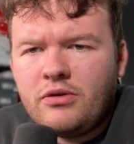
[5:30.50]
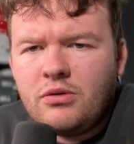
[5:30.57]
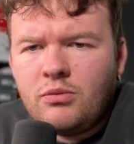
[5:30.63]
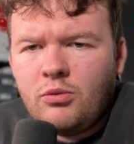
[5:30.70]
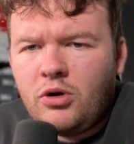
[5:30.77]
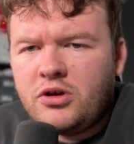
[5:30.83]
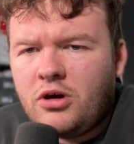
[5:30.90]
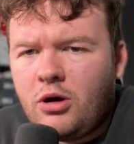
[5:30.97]

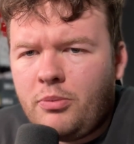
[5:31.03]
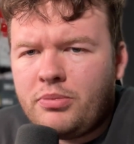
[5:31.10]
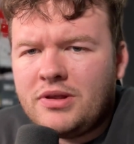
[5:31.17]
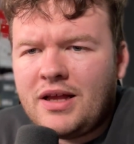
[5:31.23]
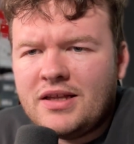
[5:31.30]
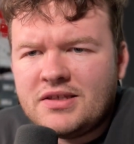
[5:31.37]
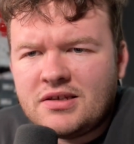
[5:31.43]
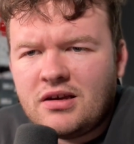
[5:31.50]
what your
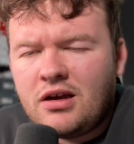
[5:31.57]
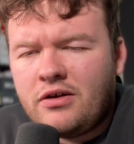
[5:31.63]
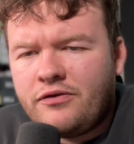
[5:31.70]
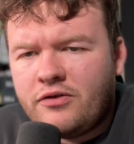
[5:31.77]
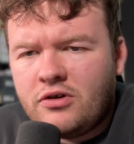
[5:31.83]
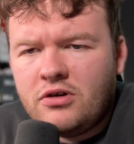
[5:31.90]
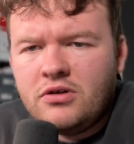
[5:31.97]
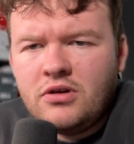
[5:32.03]
plans are
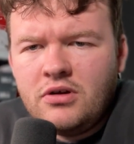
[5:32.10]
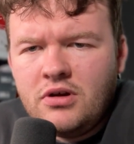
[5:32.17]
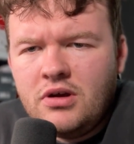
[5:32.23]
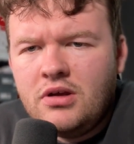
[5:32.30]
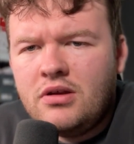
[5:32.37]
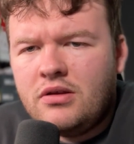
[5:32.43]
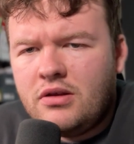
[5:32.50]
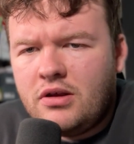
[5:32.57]
for
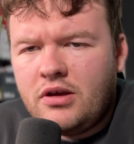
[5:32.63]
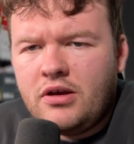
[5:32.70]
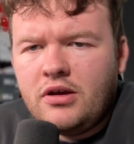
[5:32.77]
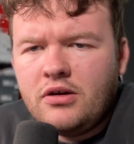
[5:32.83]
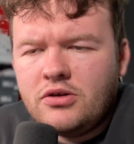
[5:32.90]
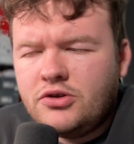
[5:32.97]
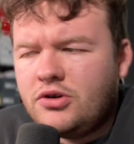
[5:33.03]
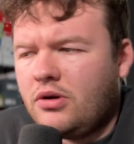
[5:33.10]

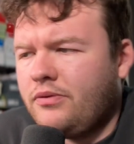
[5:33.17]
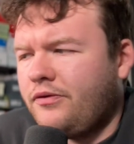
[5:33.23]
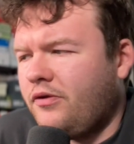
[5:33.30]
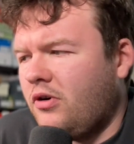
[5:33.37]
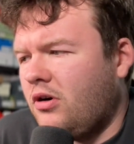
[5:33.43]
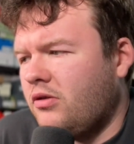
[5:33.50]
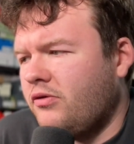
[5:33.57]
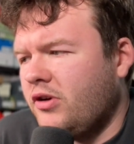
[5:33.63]
the John
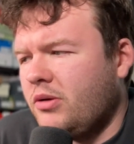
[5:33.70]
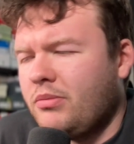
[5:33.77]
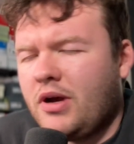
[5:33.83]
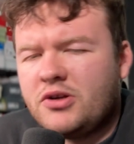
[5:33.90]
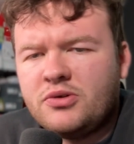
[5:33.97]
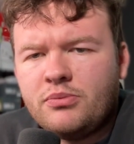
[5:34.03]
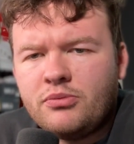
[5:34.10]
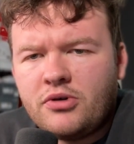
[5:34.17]
Ford
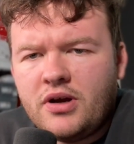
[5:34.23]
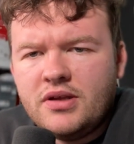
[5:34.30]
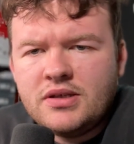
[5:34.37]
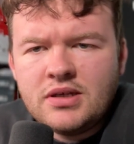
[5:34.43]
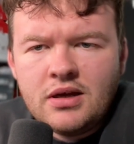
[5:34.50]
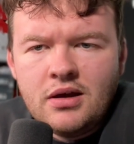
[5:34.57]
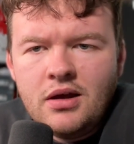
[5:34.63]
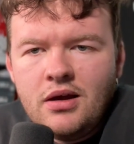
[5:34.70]
Reimagined
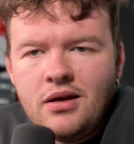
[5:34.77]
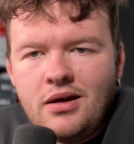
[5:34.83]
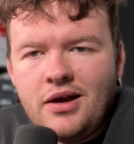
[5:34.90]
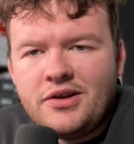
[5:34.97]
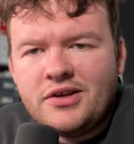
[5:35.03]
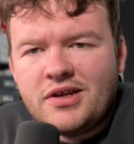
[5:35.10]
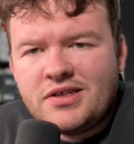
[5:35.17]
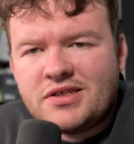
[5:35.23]
breads,
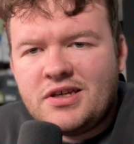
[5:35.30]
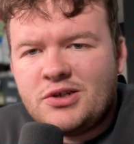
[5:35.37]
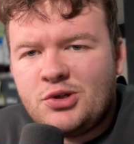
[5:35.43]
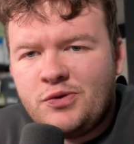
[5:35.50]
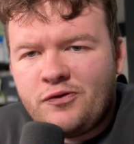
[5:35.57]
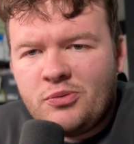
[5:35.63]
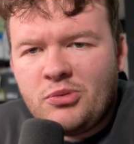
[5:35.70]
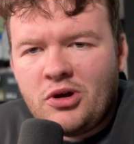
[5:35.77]
and yeah, stay
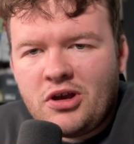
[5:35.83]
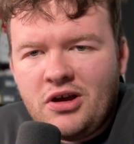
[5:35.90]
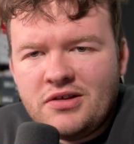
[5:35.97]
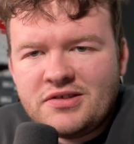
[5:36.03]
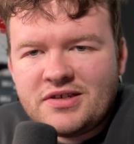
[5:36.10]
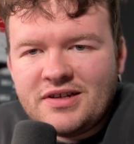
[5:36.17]
tuned for more content.